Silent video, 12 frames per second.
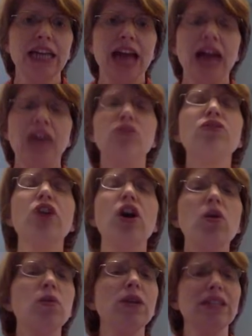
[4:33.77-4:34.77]
I don't
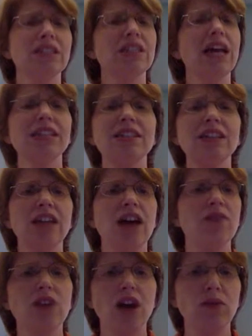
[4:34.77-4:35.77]
know what it's like to love
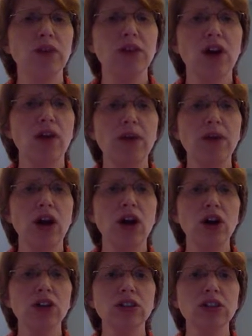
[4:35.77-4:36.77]
God with all my
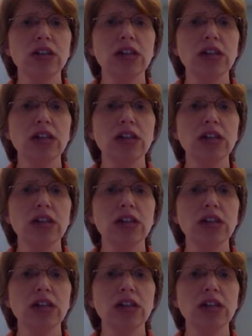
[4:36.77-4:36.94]
heart.